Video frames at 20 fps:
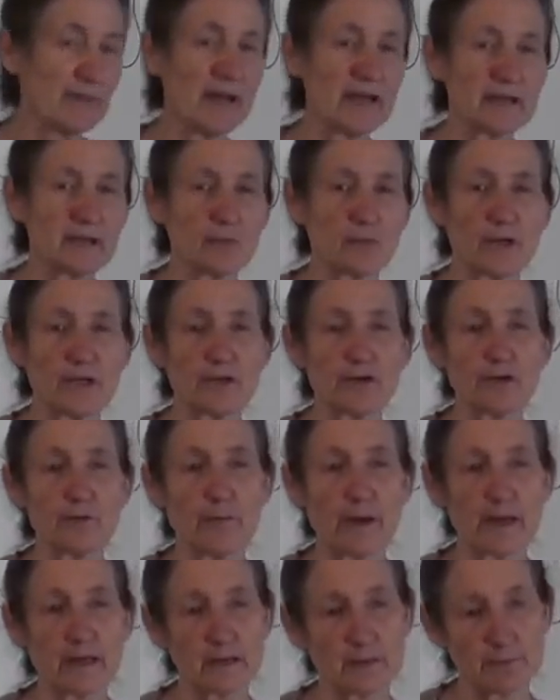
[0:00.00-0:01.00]
matter, when you
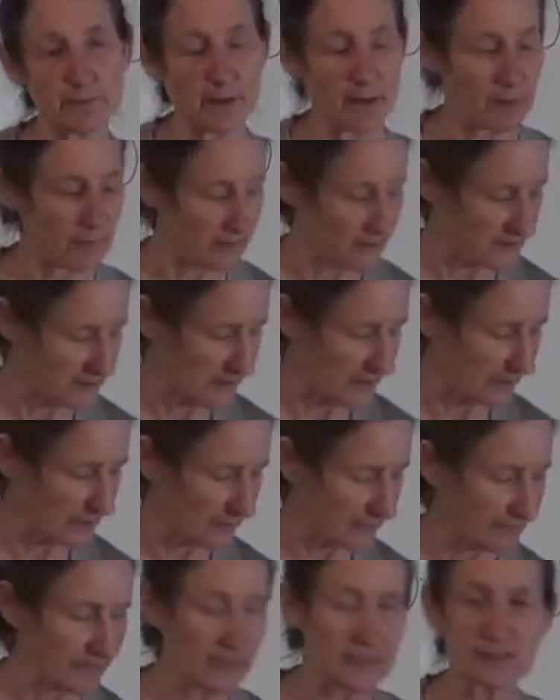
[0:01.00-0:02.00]
make a poultice out
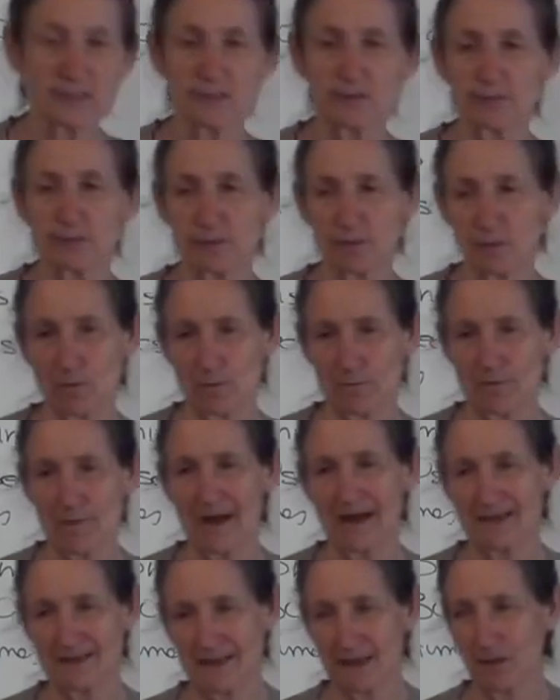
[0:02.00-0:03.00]
of vegetable
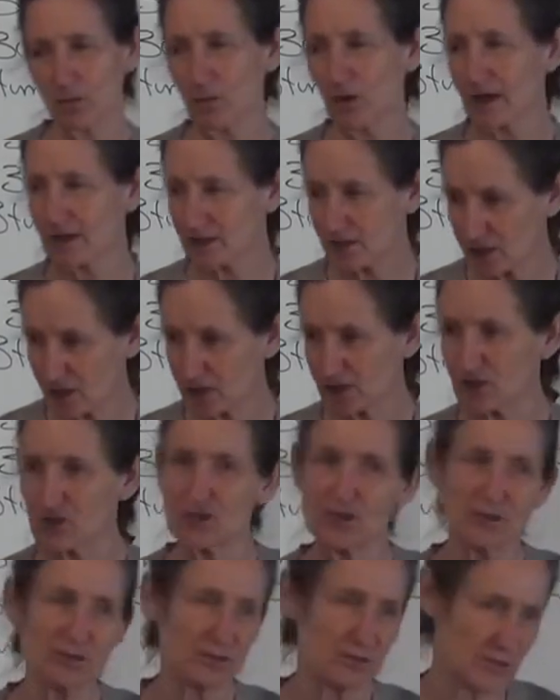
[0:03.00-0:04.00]
matter, once
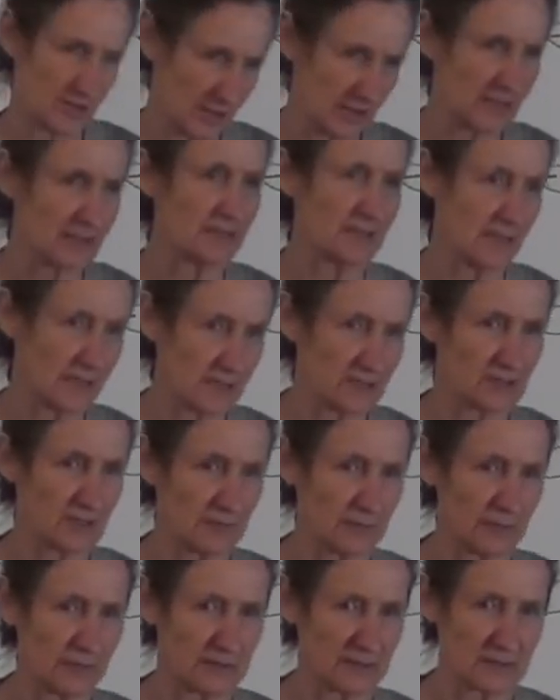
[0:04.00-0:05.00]
it's used, it needs
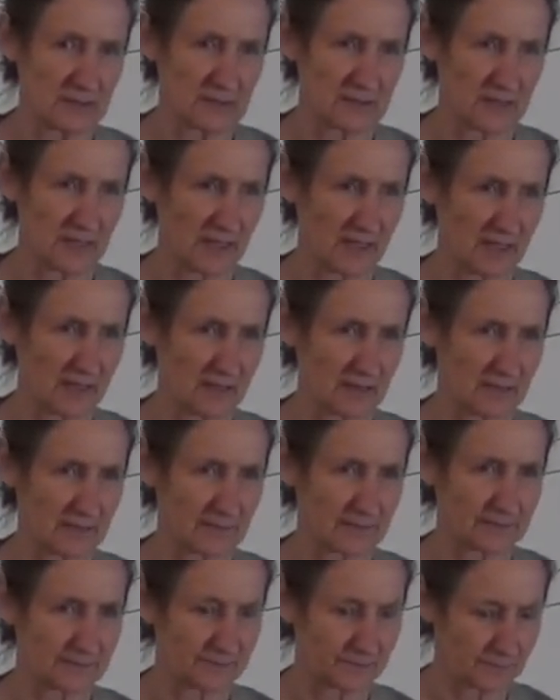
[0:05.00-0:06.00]
to be discarded.
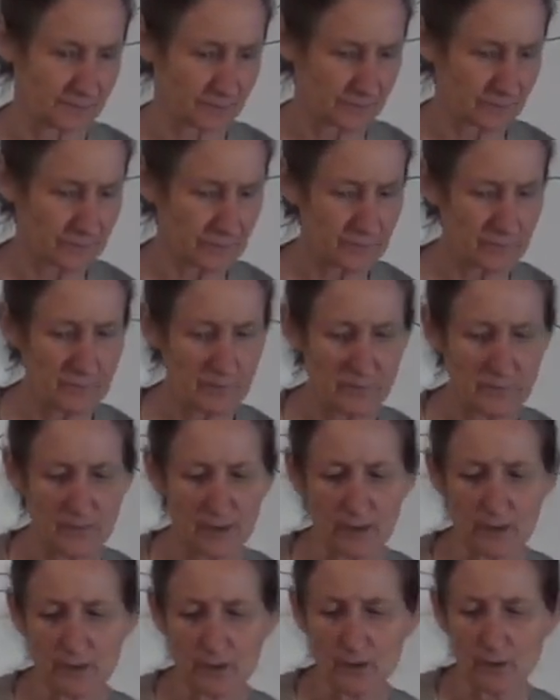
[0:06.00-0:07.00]

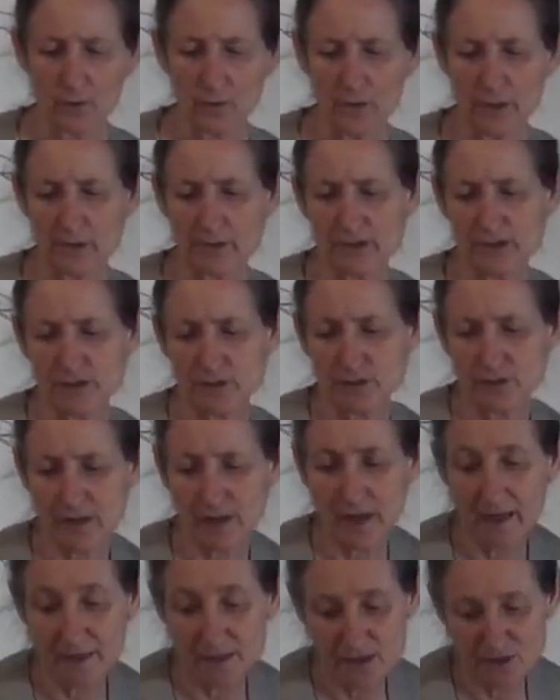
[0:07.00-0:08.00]
Whereas your
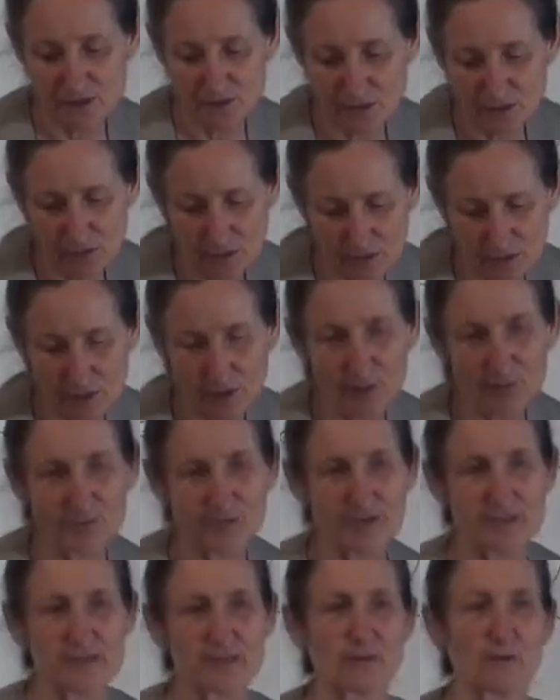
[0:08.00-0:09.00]
castor oil
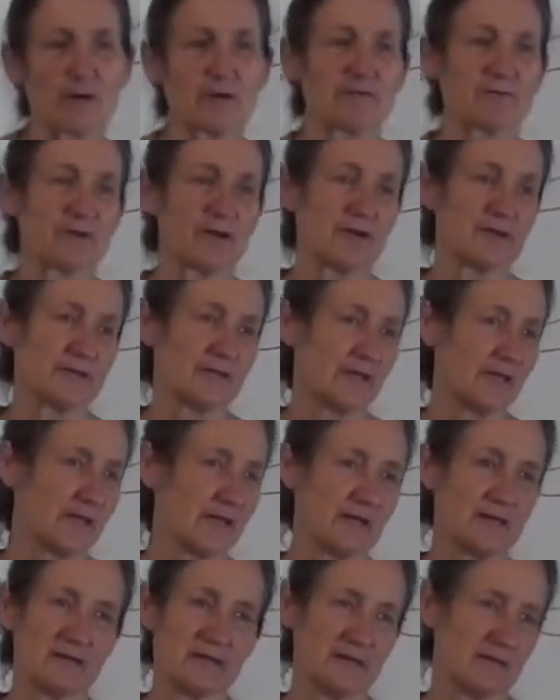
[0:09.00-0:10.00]
compressor I've got
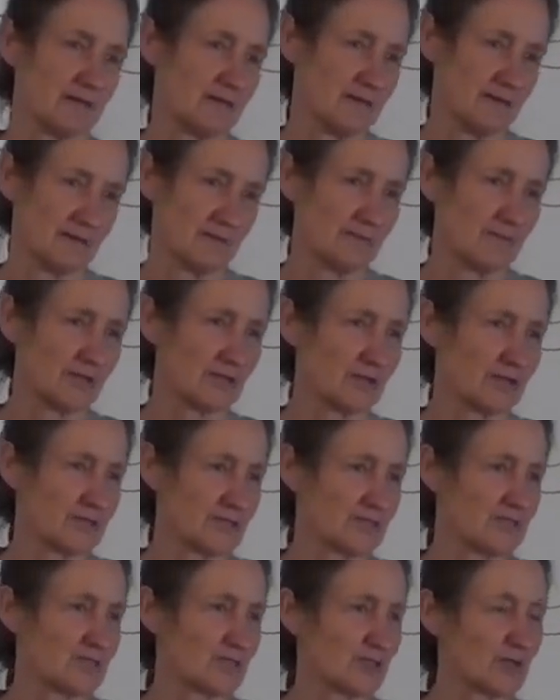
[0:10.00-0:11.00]
there,
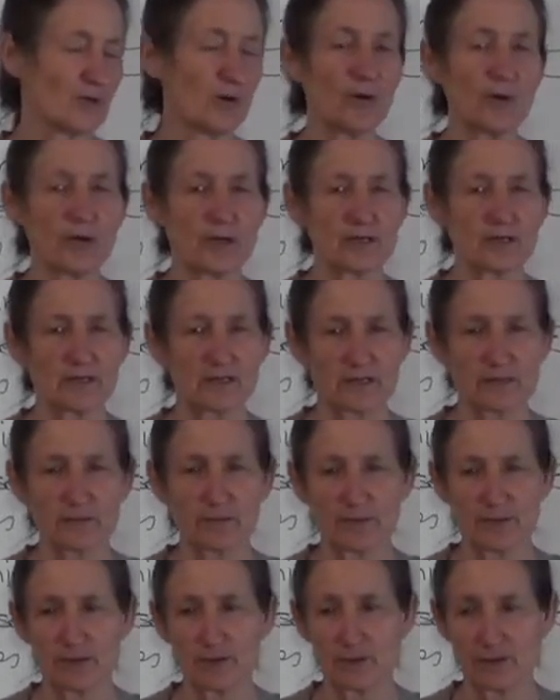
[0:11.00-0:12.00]
because it's an oil, it
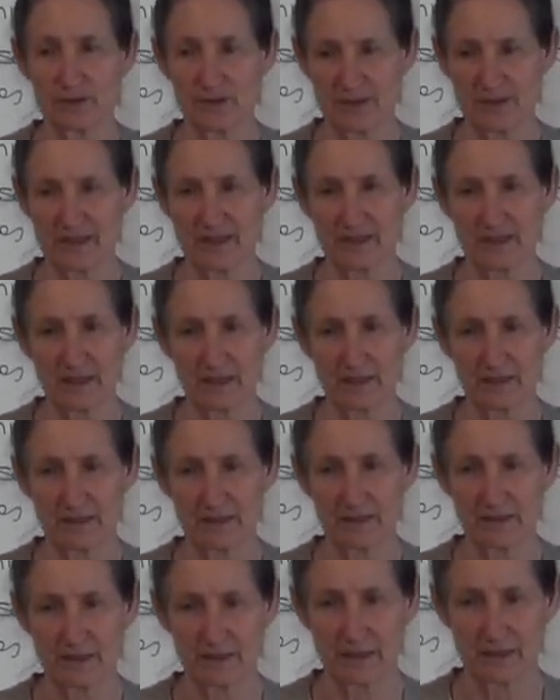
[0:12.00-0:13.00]
can be used
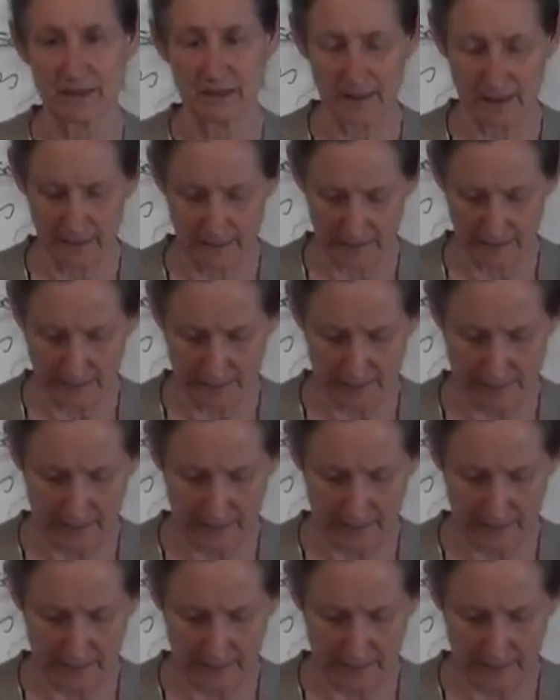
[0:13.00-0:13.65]
again and again and